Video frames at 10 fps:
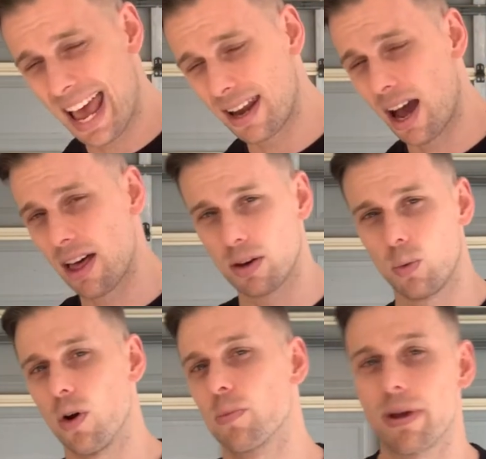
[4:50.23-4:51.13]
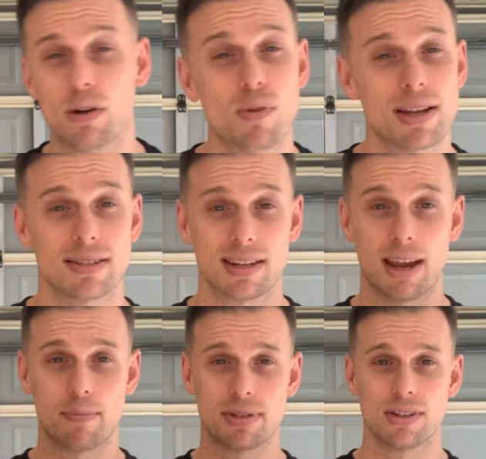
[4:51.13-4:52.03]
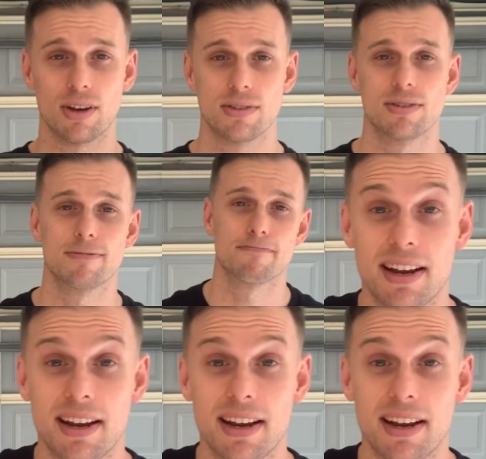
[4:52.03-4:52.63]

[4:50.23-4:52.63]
and other World-Beater Wrestling episodes.